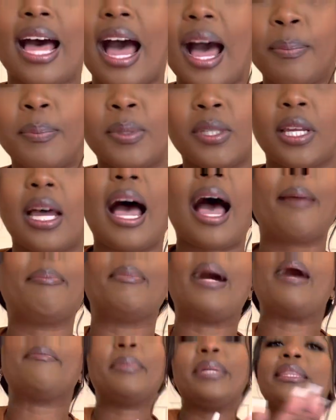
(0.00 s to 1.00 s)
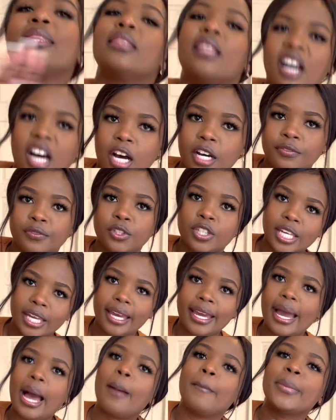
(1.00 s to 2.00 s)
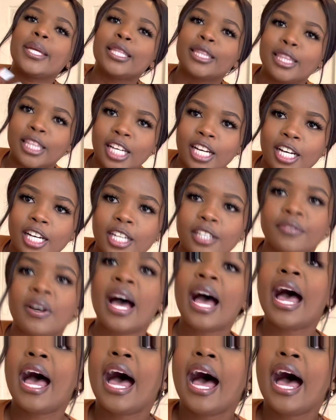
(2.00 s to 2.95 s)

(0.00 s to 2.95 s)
I'm in love, okay? I'm in love.